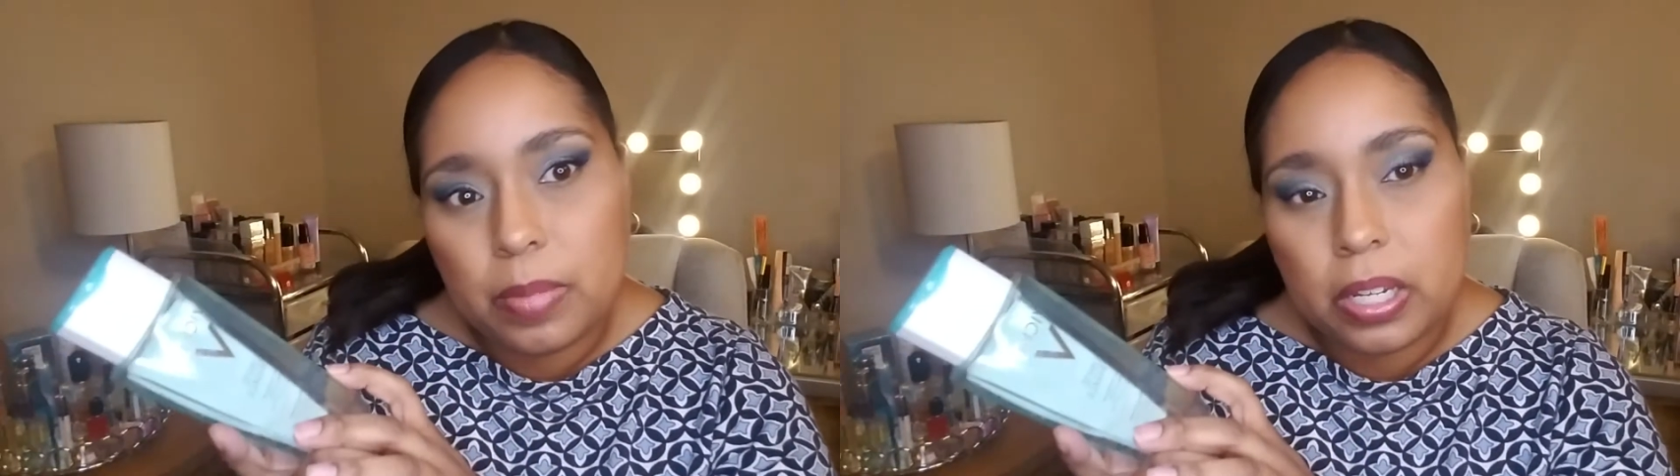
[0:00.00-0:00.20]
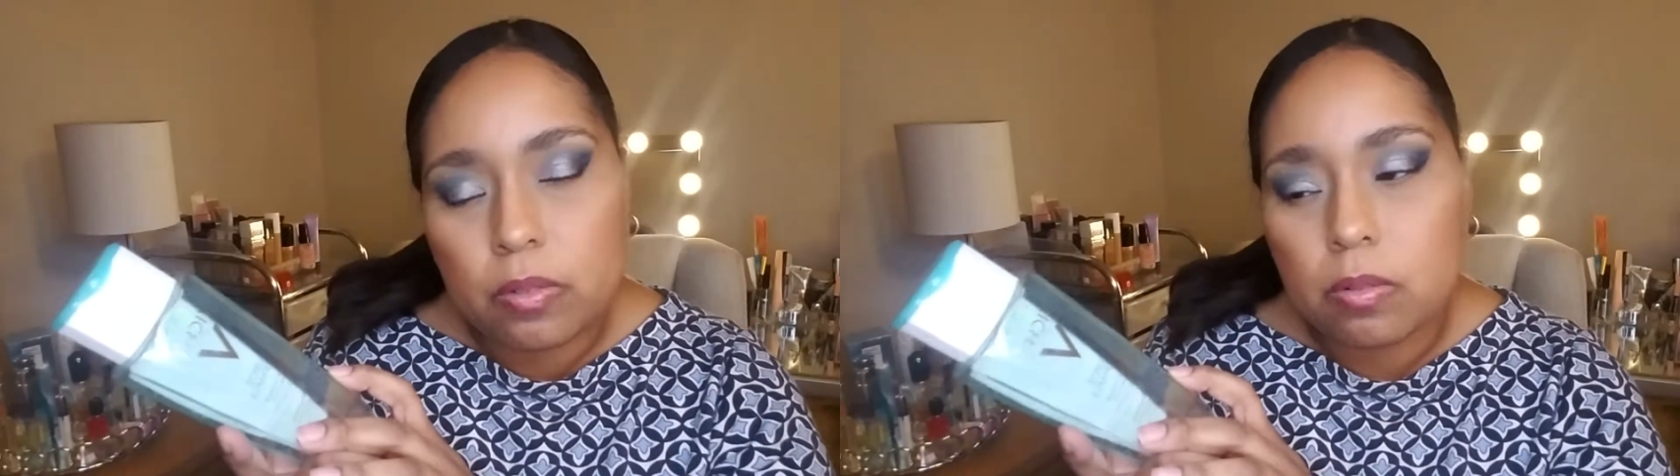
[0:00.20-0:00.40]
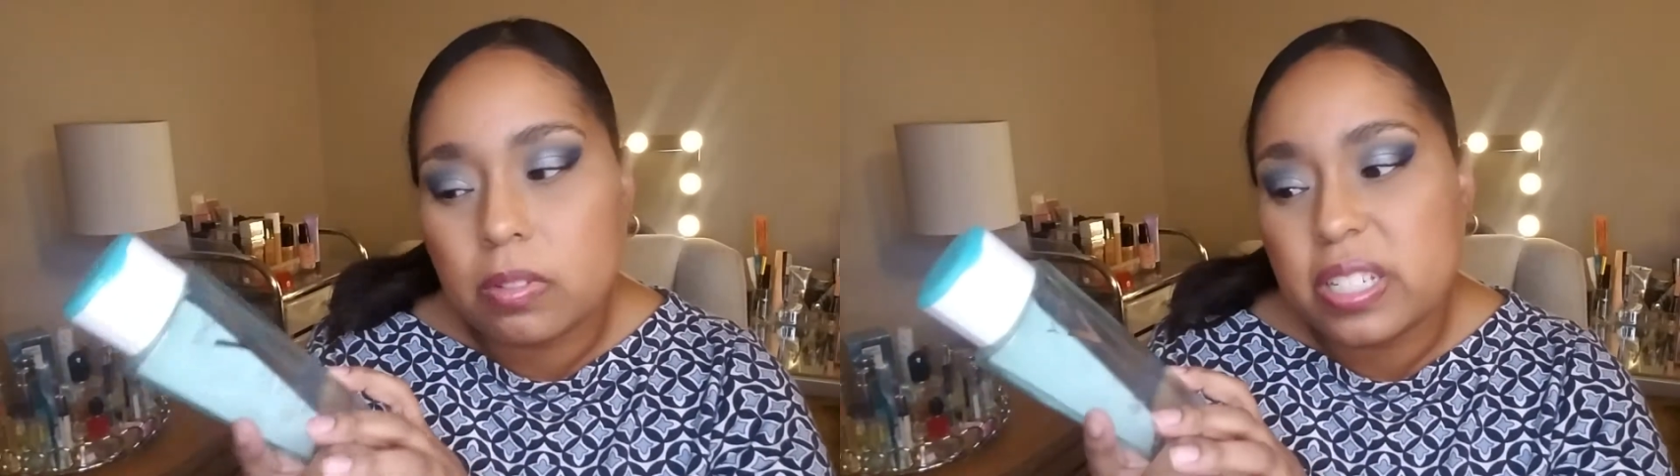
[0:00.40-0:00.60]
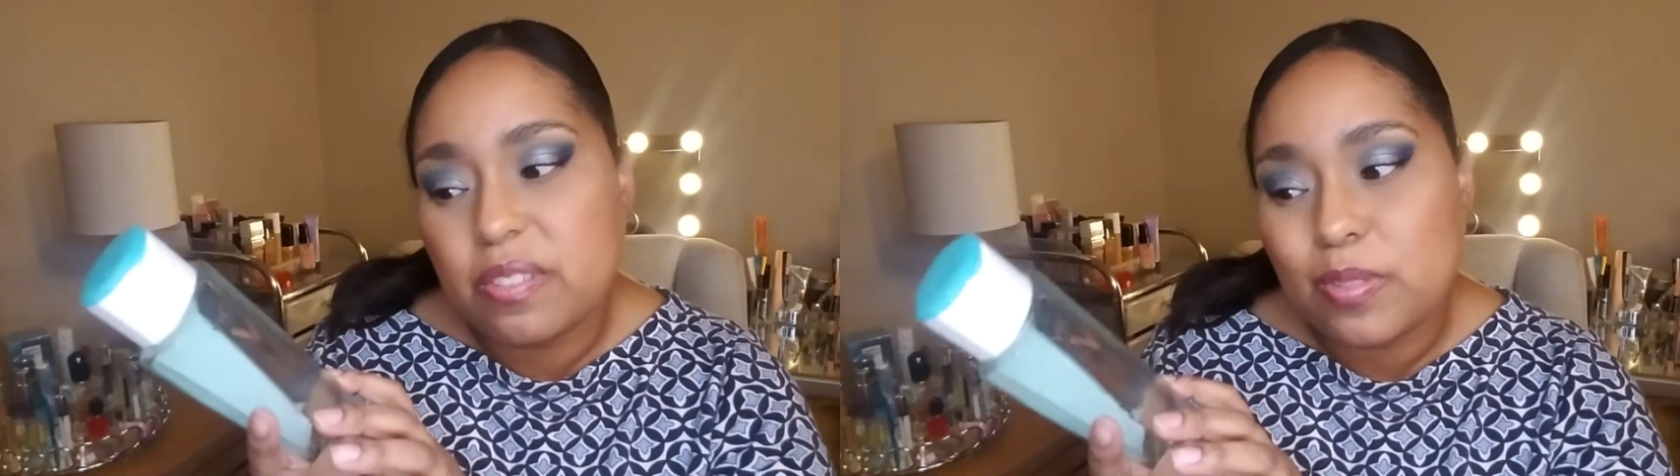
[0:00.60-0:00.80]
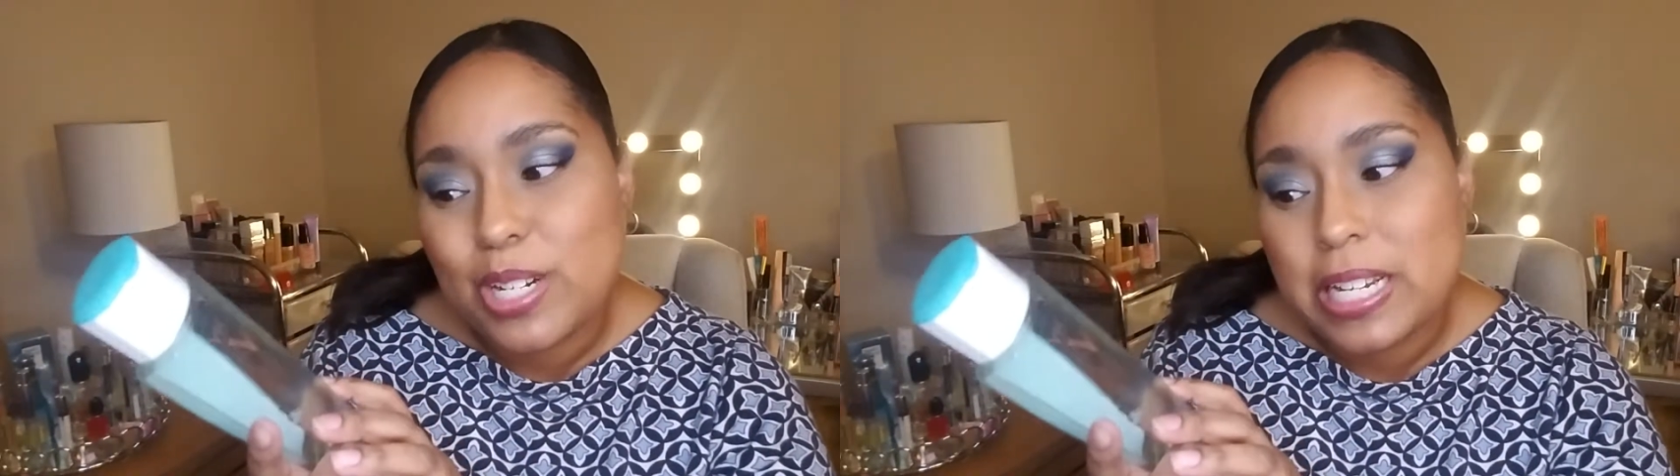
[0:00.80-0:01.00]
being cruelty
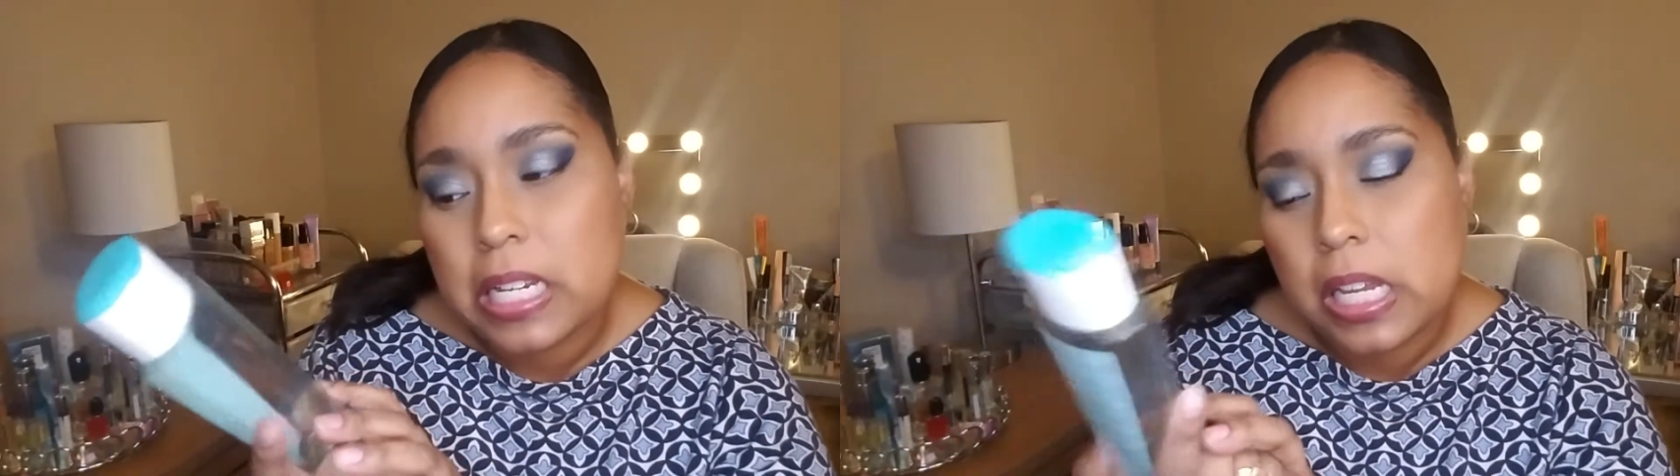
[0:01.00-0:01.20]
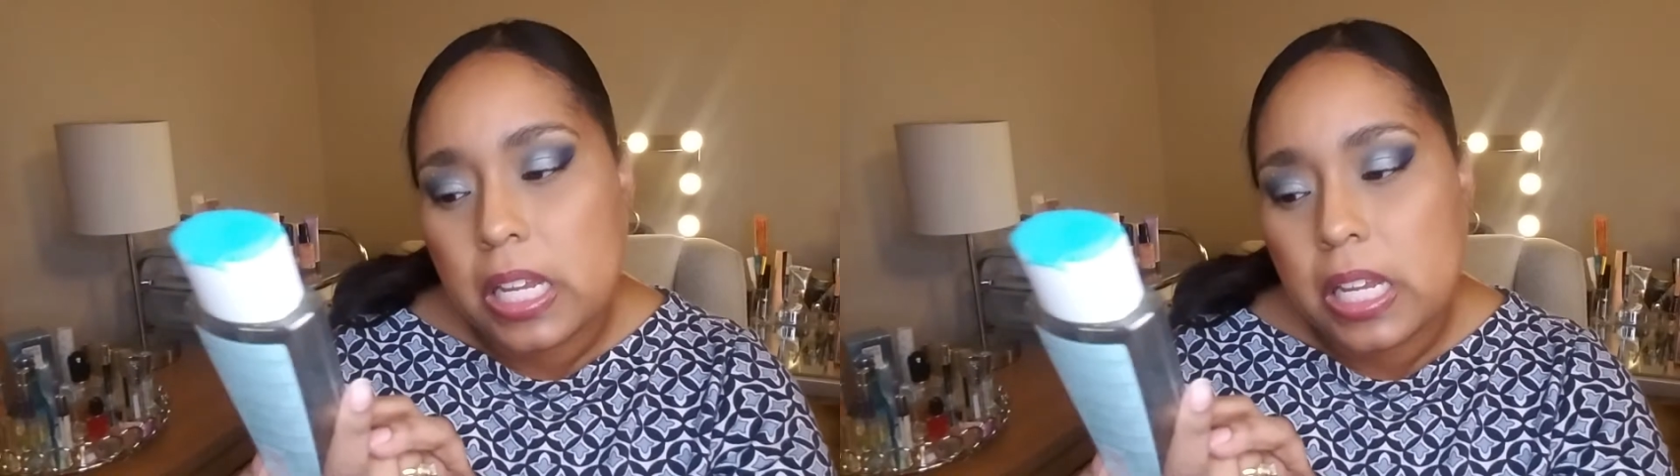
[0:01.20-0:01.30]
free.